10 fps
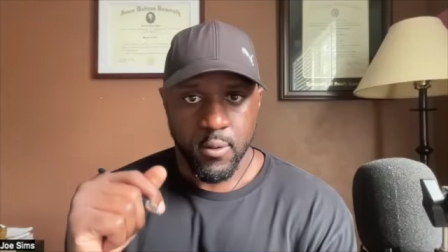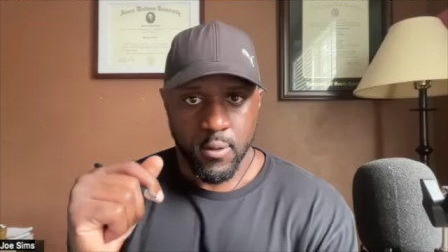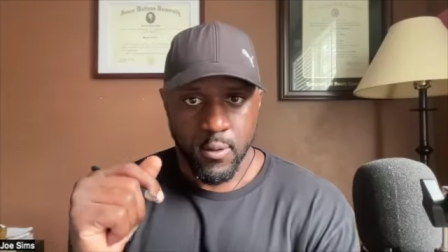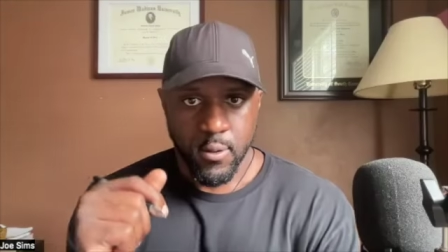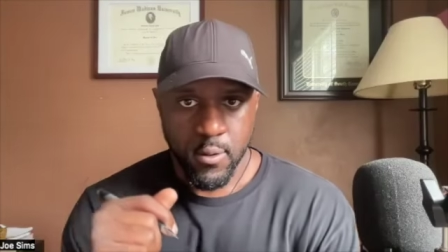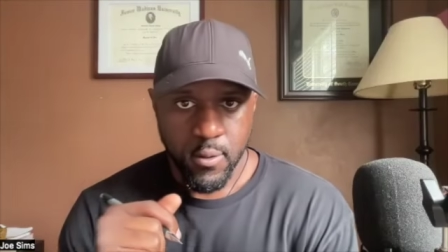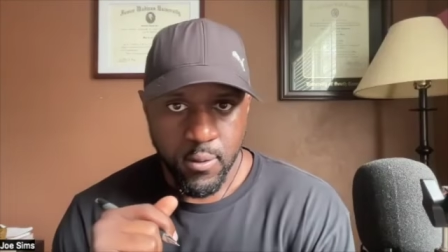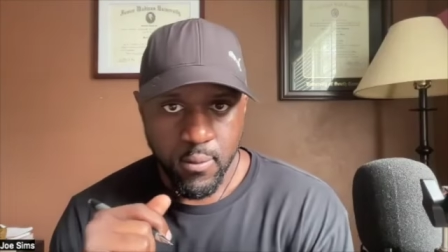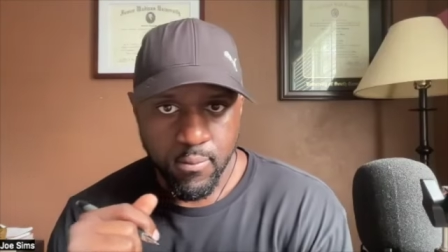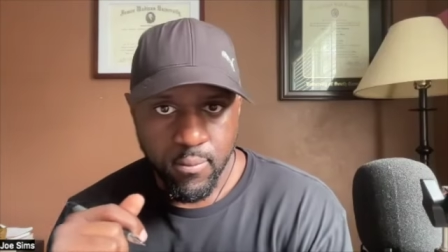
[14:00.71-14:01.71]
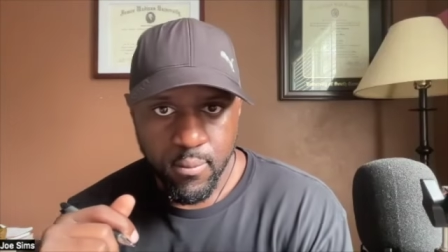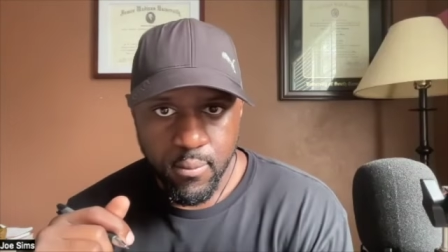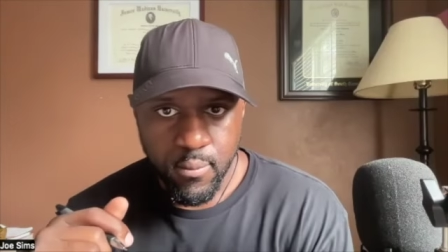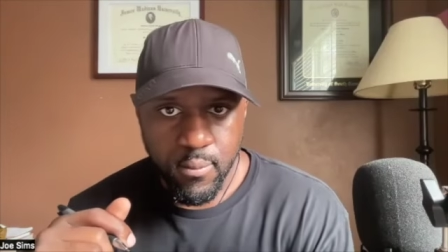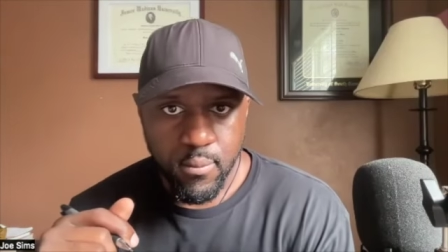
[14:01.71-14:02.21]
I gave myself breathing room
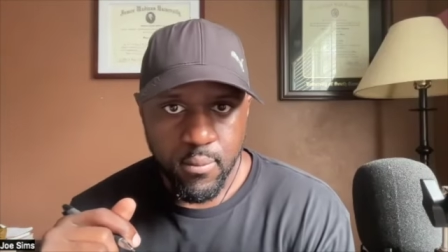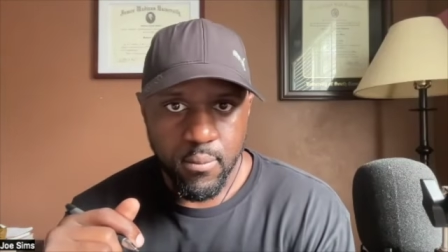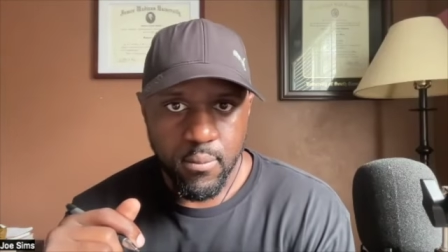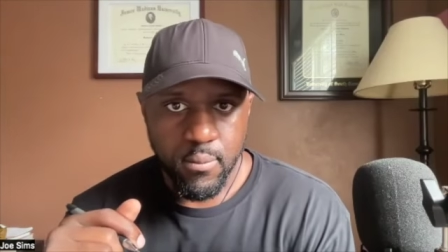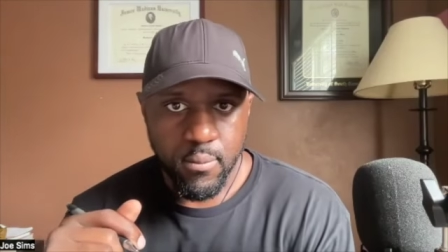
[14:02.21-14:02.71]
to move to